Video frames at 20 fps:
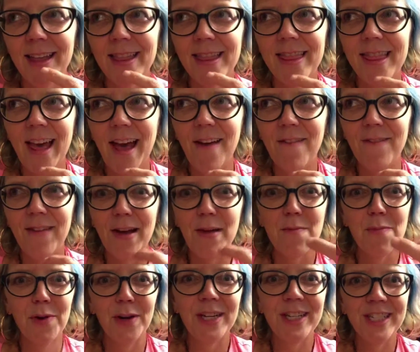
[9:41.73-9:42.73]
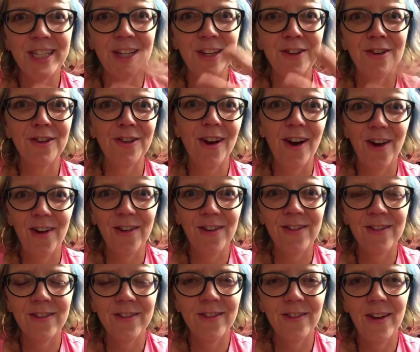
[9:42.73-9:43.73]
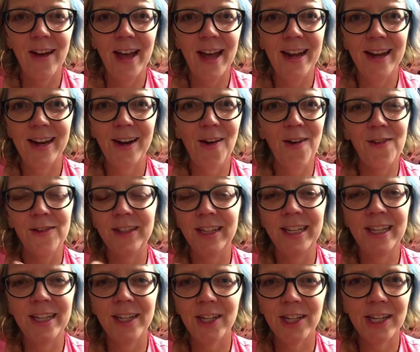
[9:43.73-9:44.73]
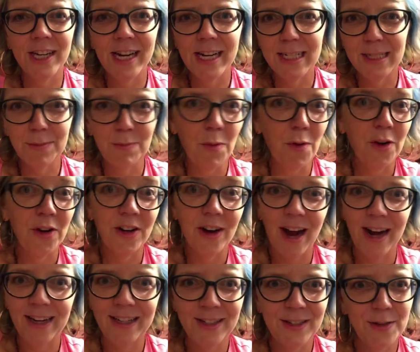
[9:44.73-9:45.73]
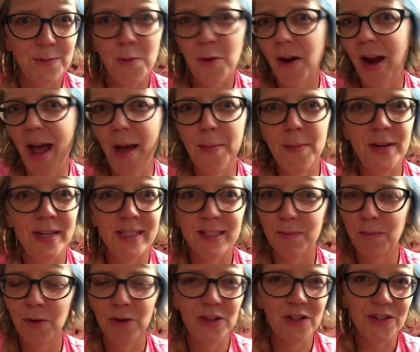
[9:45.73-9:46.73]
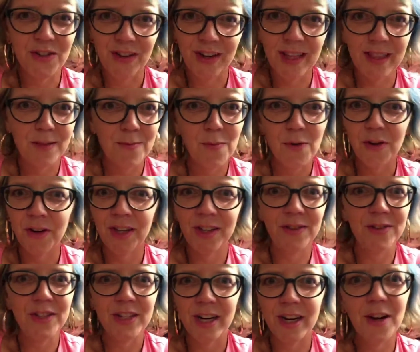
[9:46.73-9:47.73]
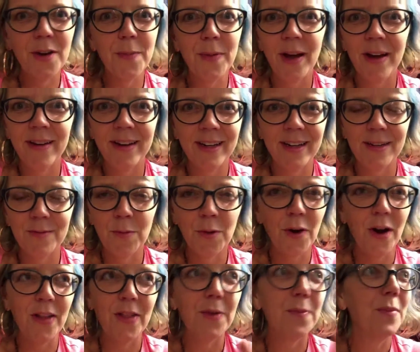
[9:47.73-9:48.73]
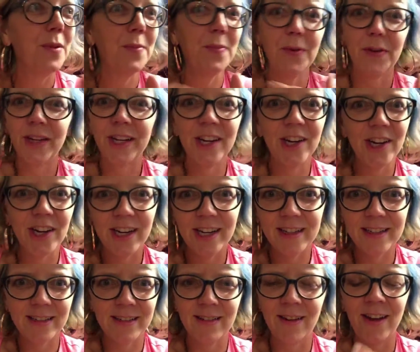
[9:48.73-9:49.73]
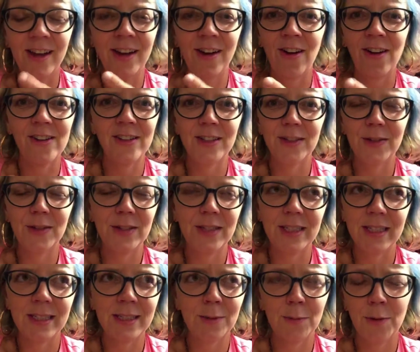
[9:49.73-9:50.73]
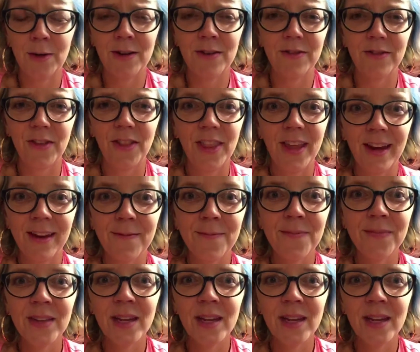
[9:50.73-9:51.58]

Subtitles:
that vibration grow And it only creates more gratitude, more happiness, more joy, the more you share about it and more other people hear it. And also it's a wonderful thing.